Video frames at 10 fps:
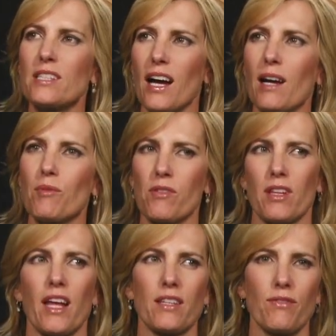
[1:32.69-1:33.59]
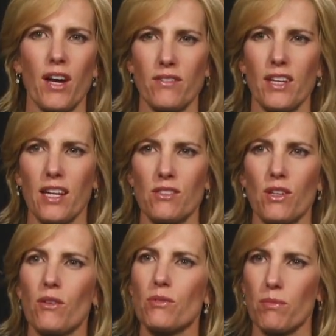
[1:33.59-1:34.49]
time over the last 5 days,
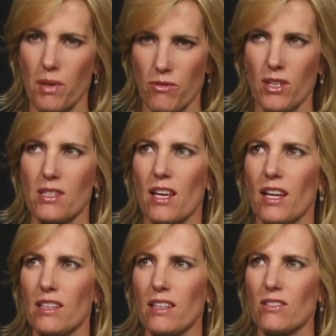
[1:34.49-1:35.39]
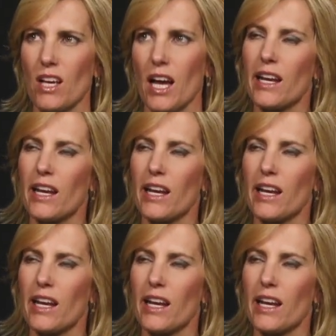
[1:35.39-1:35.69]
and I was with my friends, the Hendys.